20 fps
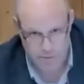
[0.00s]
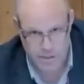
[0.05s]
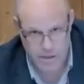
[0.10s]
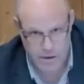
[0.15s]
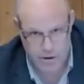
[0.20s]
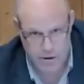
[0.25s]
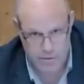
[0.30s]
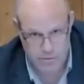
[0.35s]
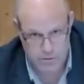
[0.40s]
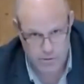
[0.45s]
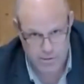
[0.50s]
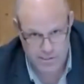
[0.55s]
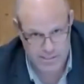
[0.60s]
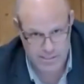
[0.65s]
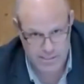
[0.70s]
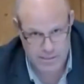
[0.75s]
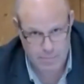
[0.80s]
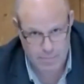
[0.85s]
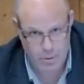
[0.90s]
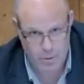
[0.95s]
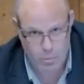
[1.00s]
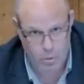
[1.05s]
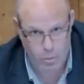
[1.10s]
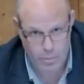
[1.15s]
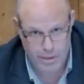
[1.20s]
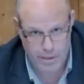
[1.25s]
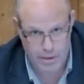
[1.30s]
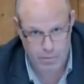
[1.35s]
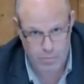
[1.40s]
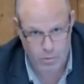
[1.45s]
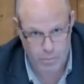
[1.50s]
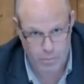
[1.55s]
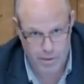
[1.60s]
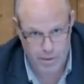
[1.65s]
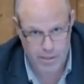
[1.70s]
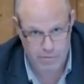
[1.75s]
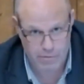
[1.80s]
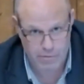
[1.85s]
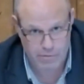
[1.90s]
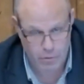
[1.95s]
year. So this isn't about what we
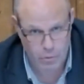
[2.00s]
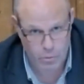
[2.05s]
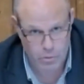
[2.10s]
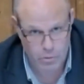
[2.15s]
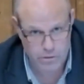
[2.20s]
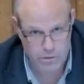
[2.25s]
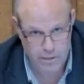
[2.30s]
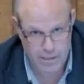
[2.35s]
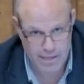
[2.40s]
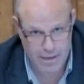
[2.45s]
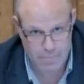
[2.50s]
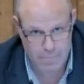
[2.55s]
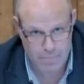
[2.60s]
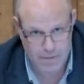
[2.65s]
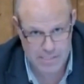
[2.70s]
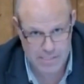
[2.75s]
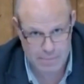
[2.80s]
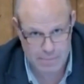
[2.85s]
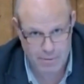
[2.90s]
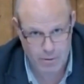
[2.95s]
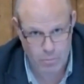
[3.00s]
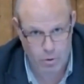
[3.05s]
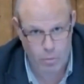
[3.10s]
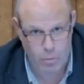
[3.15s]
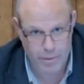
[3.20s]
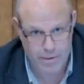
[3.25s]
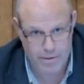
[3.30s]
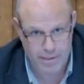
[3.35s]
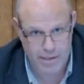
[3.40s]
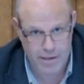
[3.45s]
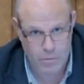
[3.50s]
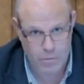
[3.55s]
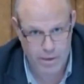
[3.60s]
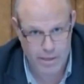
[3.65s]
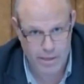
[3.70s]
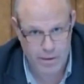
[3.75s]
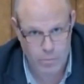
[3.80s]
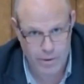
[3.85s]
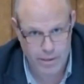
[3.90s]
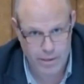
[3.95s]
can afford. This is about what we think
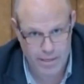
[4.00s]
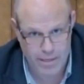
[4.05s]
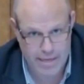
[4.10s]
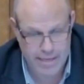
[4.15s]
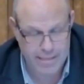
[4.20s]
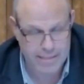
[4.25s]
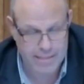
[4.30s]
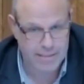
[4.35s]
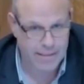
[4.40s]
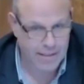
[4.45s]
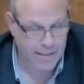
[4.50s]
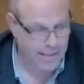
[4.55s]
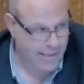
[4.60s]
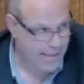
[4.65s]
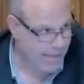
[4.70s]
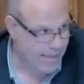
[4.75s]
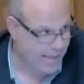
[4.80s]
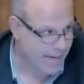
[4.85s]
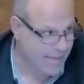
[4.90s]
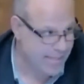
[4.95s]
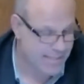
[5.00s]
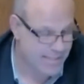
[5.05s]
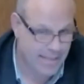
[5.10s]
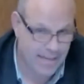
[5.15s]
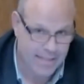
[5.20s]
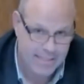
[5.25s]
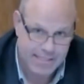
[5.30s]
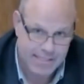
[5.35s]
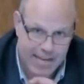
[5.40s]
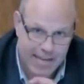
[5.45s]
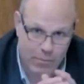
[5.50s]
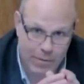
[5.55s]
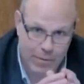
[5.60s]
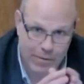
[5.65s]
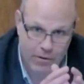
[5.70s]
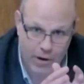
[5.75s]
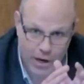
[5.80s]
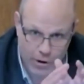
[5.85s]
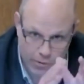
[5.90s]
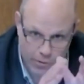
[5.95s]
we need. And as Doug said, we've
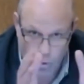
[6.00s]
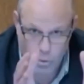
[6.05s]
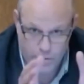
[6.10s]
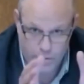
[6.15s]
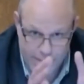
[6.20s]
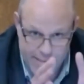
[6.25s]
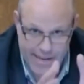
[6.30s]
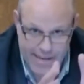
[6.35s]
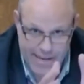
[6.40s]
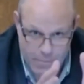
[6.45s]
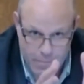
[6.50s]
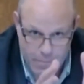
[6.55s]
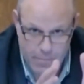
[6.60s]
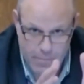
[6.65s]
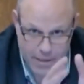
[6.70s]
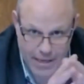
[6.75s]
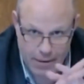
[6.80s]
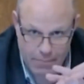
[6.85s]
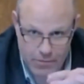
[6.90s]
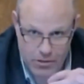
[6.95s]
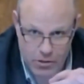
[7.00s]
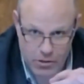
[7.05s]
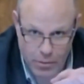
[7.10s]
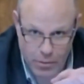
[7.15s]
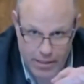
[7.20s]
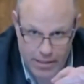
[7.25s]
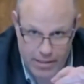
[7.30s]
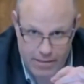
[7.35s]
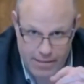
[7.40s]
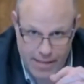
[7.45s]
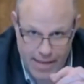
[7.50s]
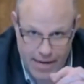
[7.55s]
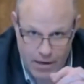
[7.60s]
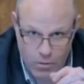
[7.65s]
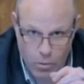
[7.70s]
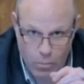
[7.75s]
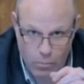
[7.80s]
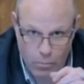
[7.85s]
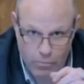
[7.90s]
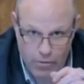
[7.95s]
got our own team to undertake,
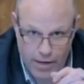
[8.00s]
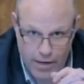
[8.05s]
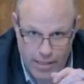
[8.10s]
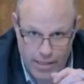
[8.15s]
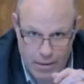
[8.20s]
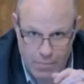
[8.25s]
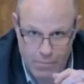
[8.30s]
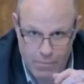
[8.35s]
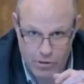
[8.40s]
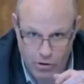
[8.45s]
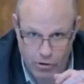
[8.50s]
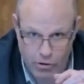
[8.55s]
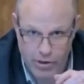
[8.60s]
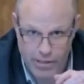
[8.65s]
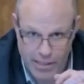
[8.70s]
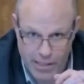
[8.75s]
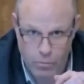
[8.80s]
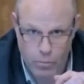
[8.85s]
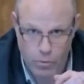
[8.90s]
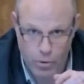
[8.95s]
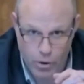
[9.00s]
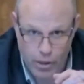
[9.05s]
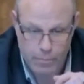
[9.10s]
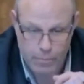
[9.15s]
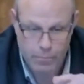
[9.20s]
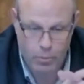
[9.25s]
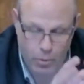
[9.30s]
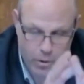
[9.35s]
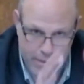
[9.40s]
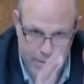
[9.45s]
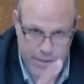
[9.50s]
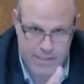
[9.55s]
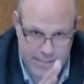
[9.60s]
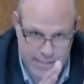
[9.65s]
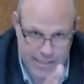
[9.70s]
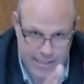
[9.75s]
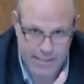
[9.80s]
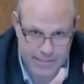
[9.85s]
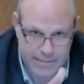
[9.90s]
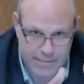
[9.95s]
hopefully, the majority of the work. But what this
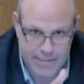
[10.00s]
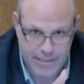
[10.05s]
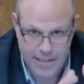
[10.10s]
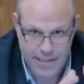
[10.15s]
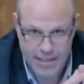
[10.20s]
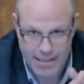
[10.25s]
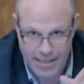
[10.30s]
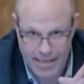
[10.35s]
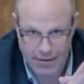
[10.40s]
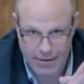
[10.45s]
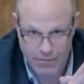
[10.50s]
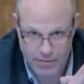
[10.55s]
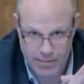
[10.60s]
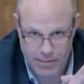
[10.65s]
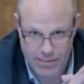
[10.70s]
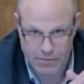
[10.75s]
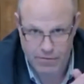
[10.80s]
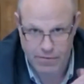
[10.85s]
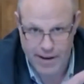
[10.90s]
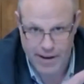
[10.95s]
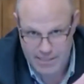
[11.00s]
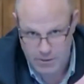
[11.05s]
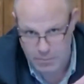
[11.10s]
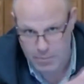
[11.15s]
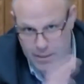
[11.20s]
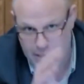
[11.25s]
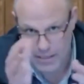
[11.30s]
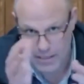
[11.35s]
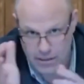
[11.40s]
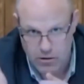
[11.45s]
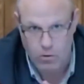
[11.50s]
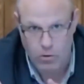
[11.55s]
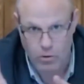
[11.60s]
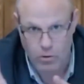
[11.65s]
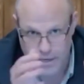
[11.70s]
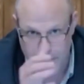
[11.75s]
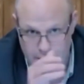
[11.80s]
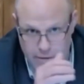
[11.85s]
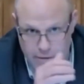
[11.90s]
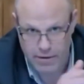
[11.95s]
does, it gives us the flexibility to call
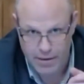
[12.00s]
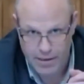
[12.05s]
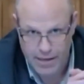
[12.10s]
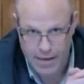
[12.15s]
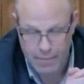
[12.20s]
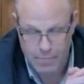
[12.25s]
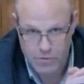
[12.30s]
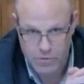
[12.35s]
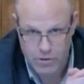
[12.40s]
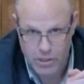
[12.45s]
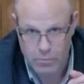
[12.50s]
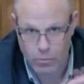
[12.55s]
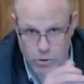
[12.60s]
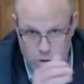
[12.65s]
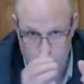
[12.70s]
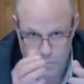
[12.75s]
in sort of more